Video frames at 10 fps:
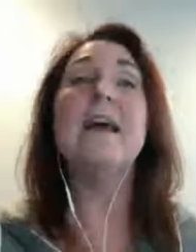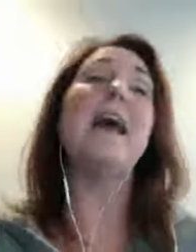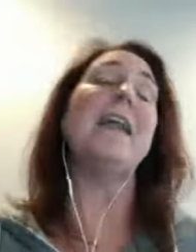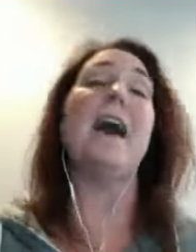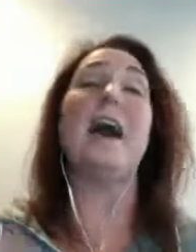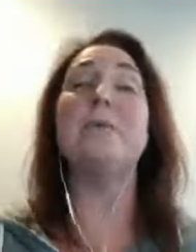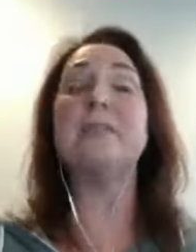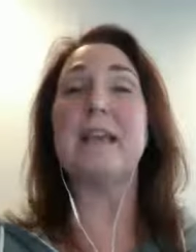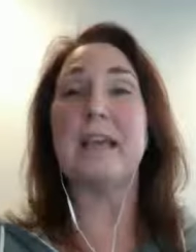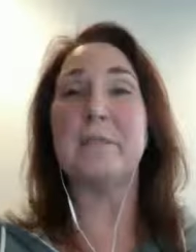And I
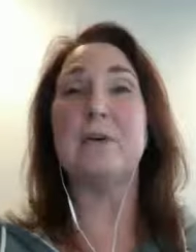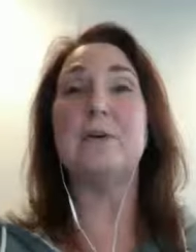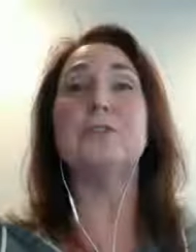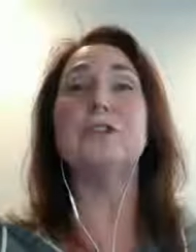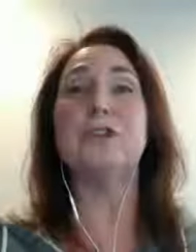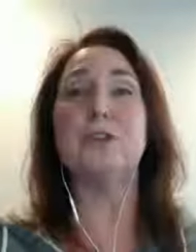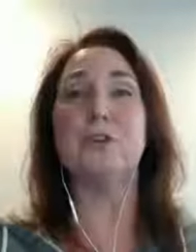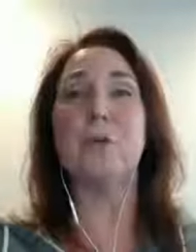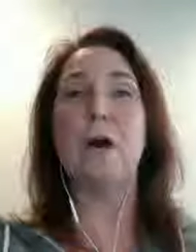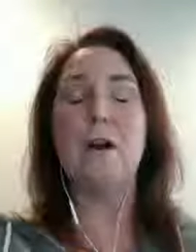was able
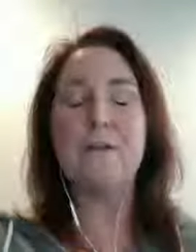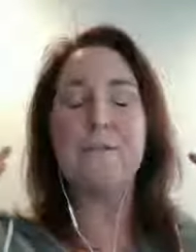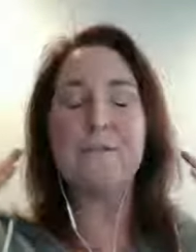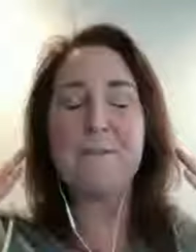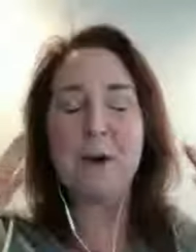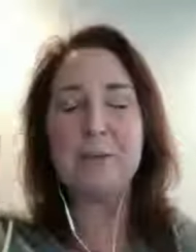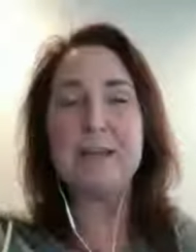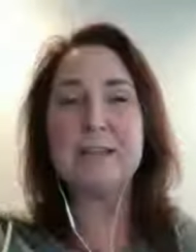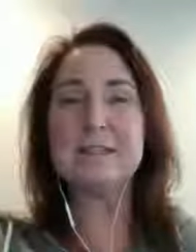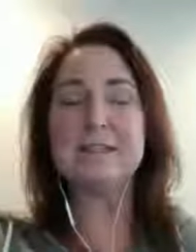to
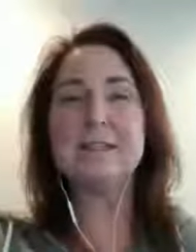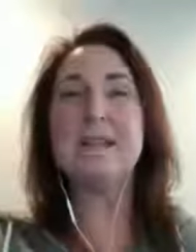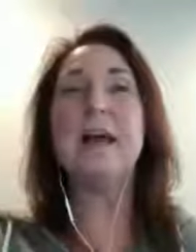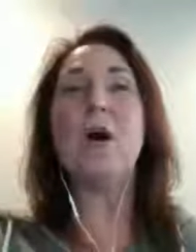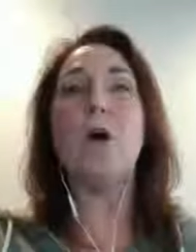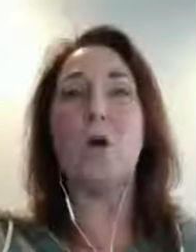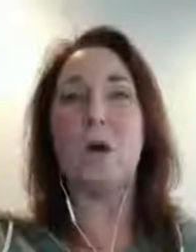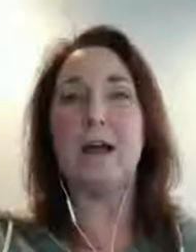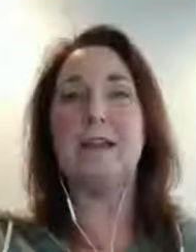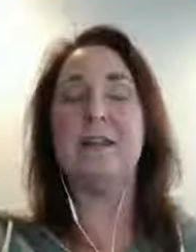focus
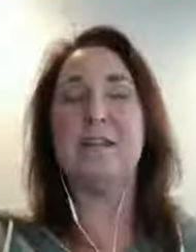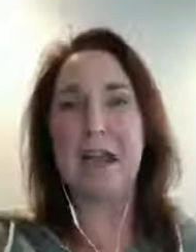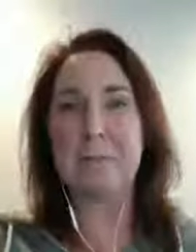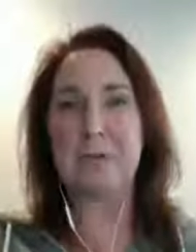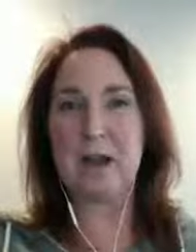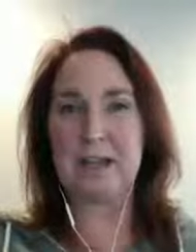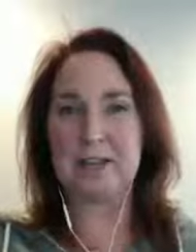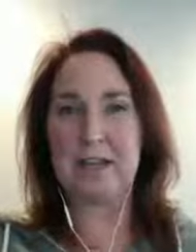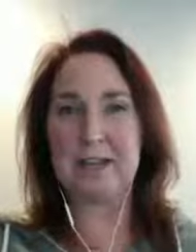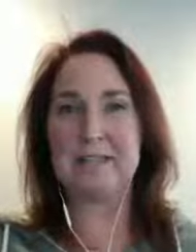on that
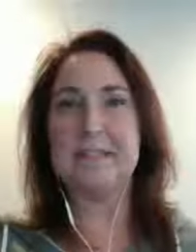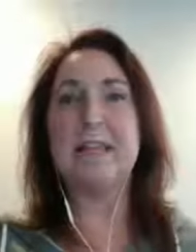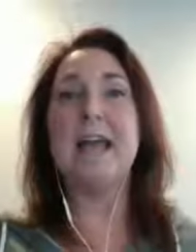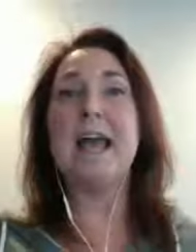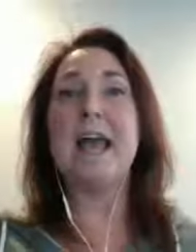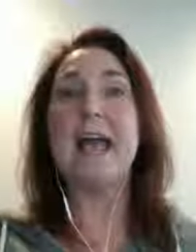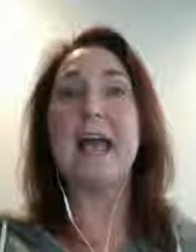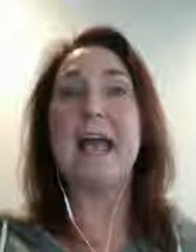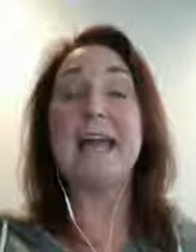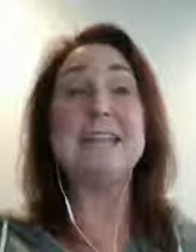project.
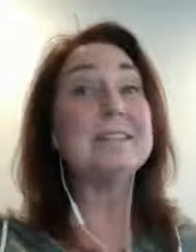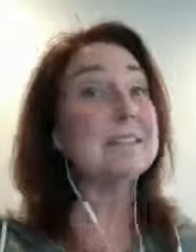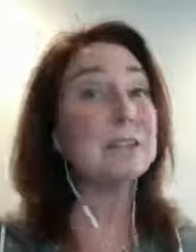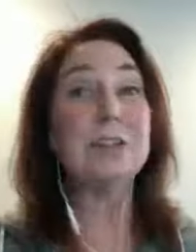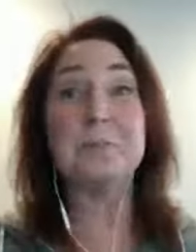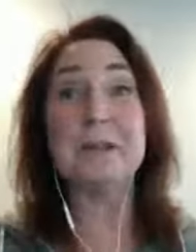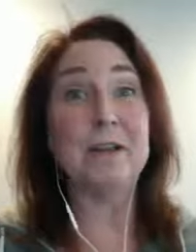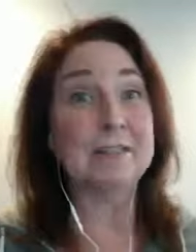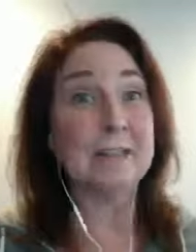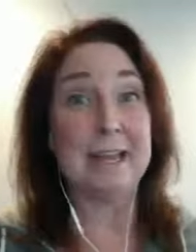And it still took me
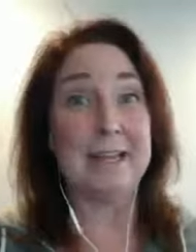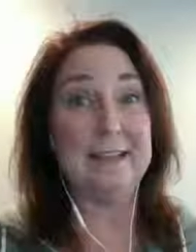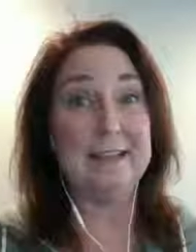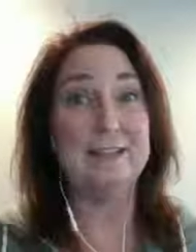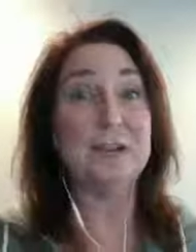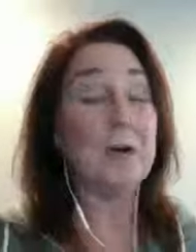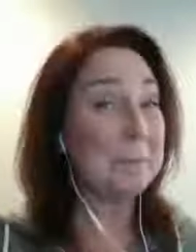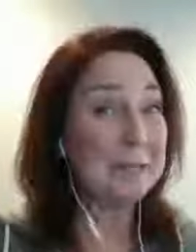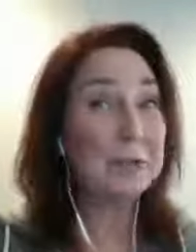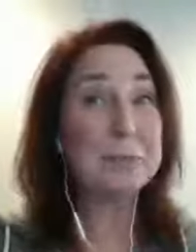all day. So, I
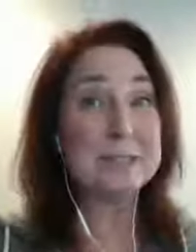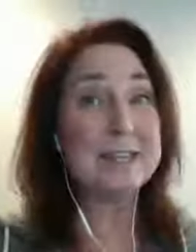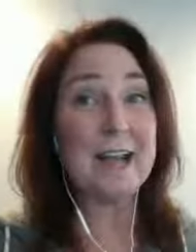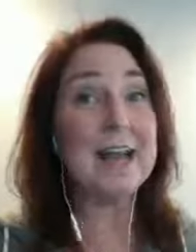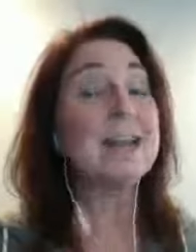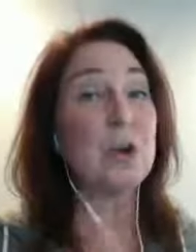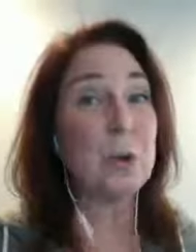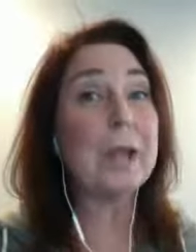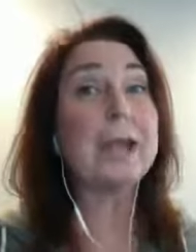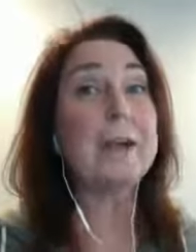mean, it was not a
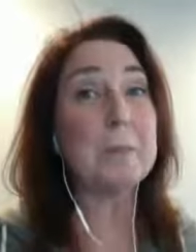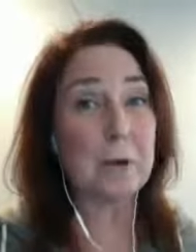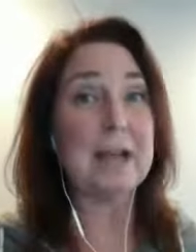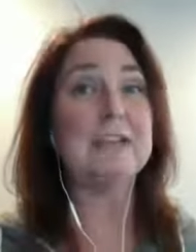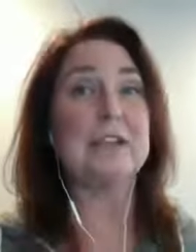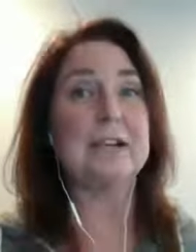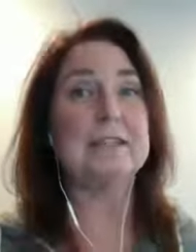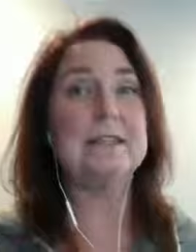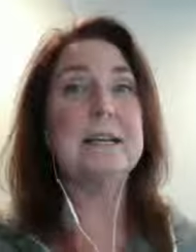quick project.